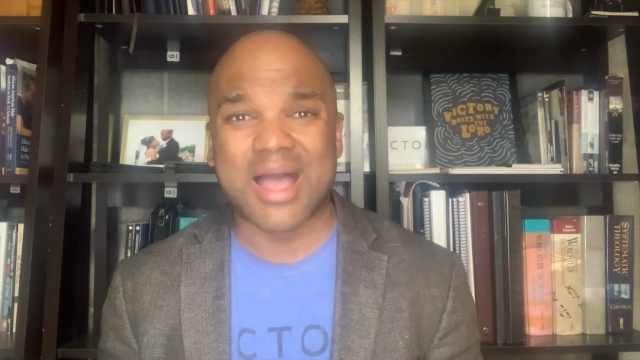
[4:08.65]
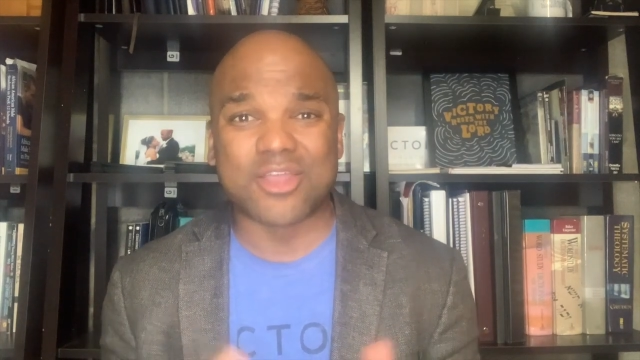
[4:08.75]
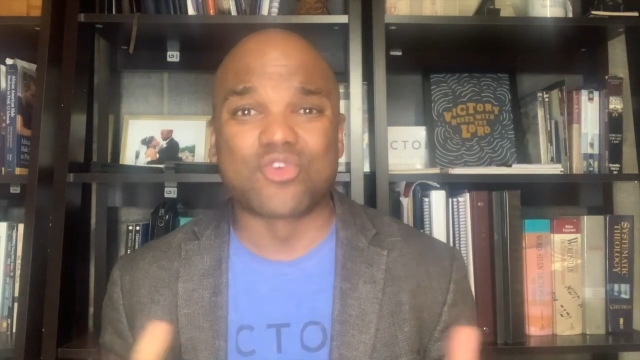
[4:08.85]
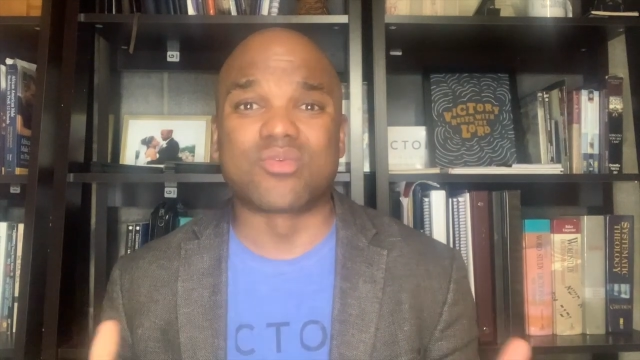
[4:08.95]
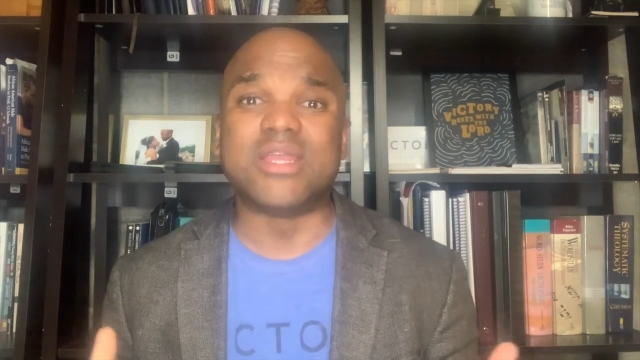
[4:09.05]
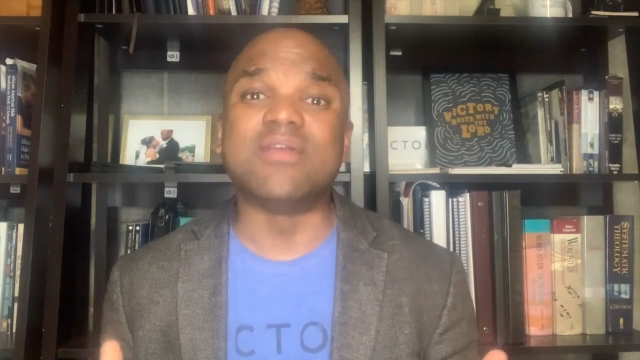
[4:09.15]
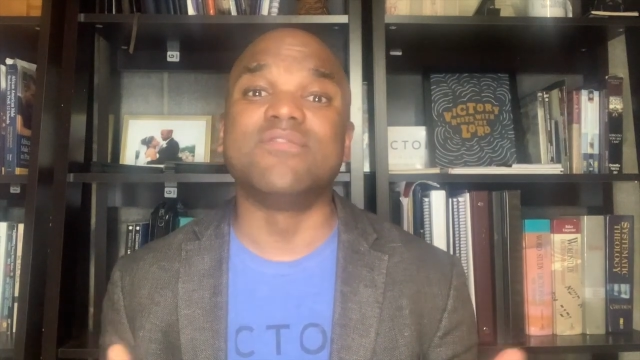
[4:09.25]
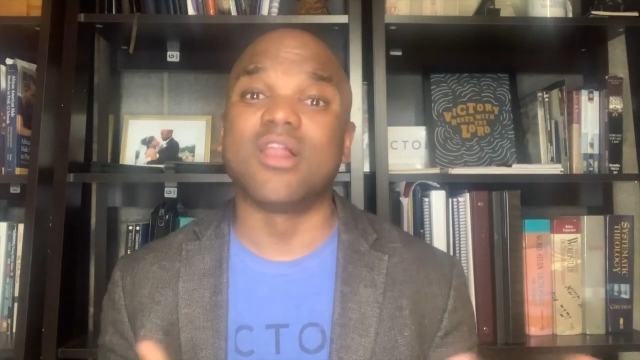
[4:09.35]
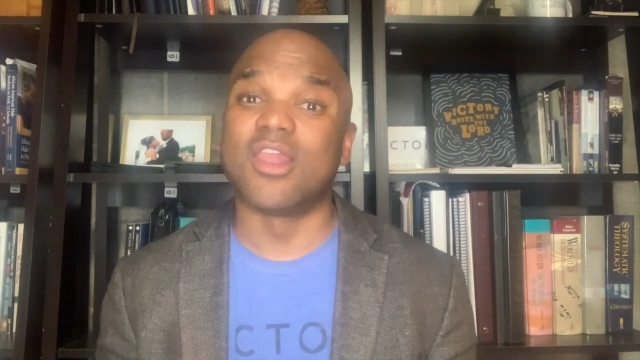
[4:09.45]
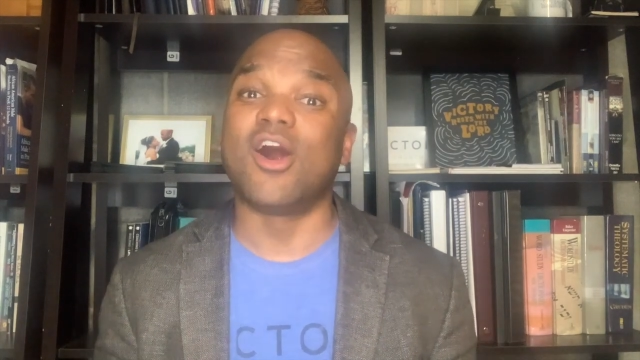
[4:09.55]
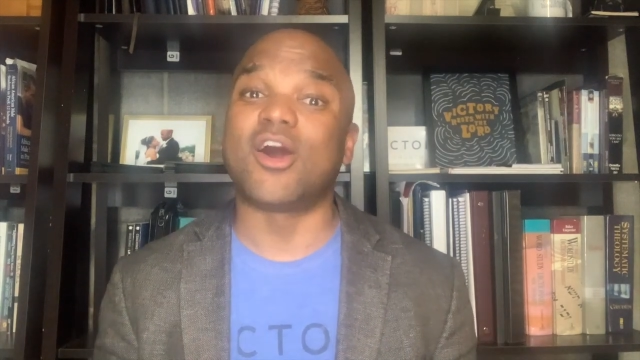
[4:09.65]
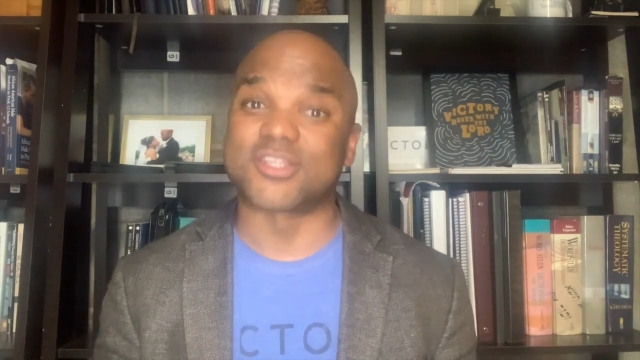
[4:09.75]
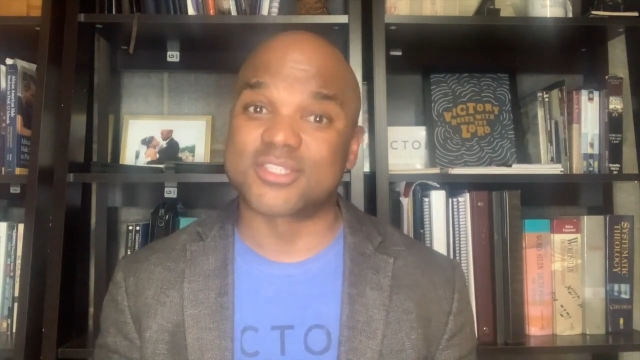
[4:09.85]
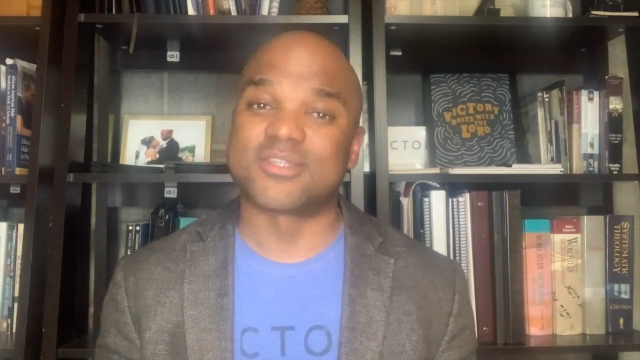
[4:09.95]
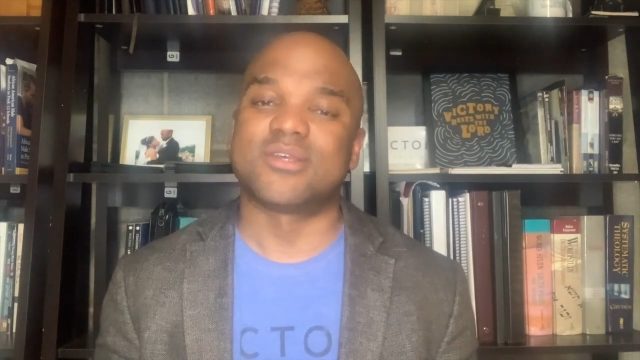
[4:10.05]
I grieve the
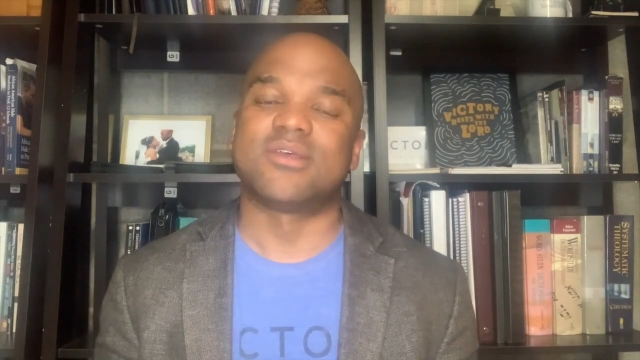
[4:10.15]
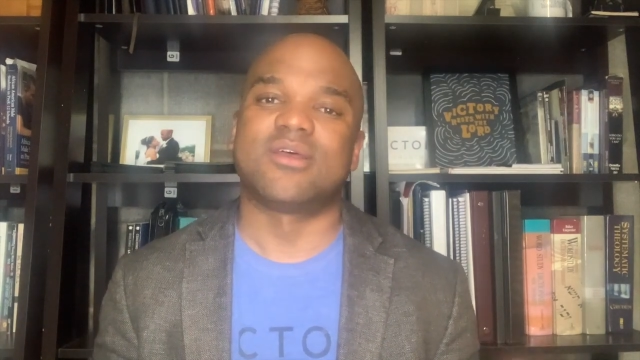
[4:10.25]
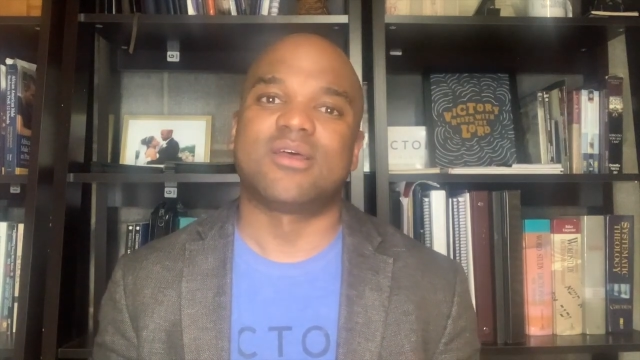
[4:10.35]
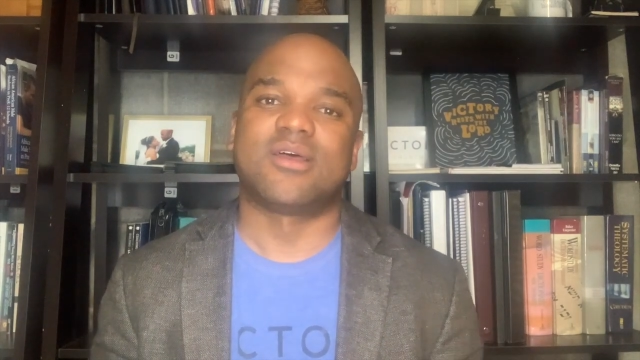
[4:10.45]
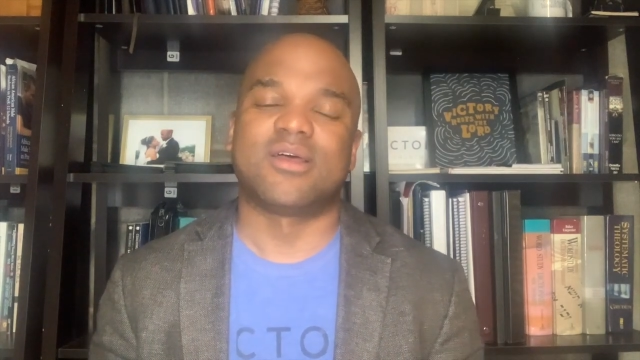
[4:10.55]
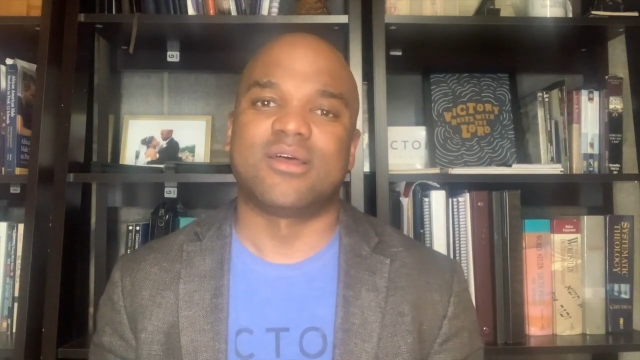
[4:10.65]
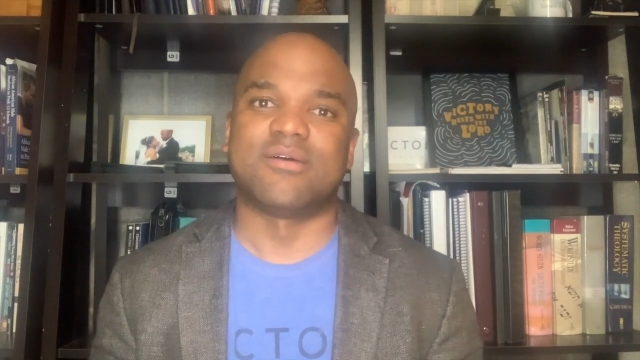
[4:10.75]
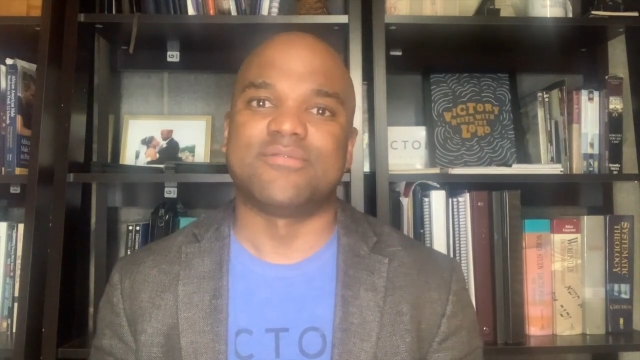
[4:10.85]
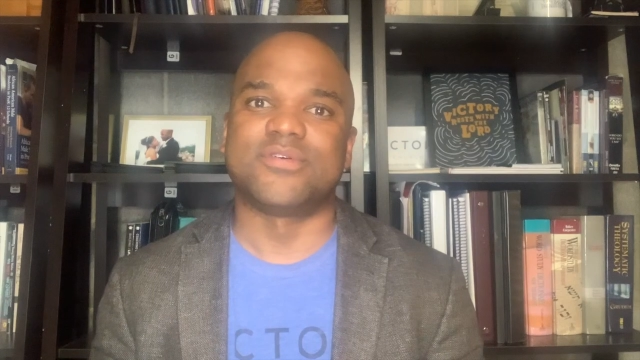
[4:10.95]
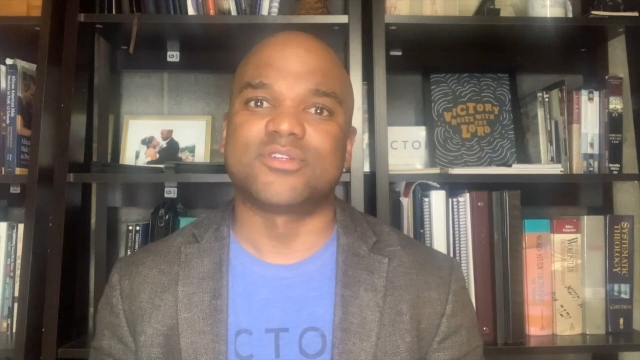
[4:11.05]
loss of